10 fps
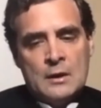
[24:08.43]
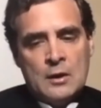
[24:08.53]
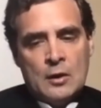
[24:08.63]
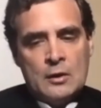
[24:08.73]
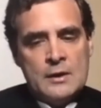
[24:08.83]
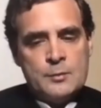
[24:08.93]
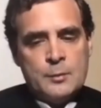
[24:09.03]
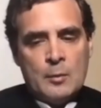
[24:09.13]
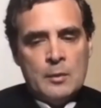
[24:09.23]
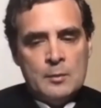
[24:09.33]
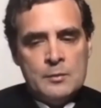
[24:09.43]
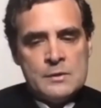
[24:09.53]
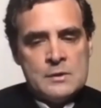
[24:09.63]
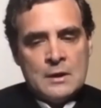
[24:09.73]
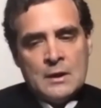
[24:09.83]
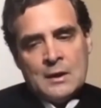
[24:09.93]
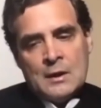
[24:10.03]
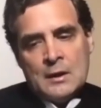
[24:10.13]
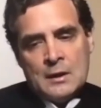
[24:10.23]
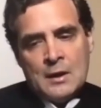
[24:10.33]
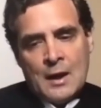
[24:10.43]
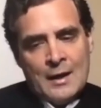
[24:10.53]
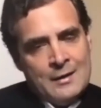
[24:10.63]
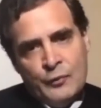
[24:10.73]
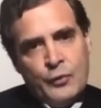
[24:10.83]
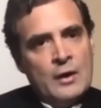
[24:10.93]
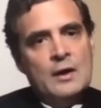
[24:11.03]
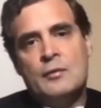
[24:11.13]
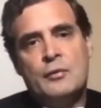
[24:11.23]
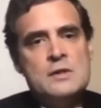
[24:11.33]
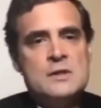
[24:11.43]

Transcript: are different in different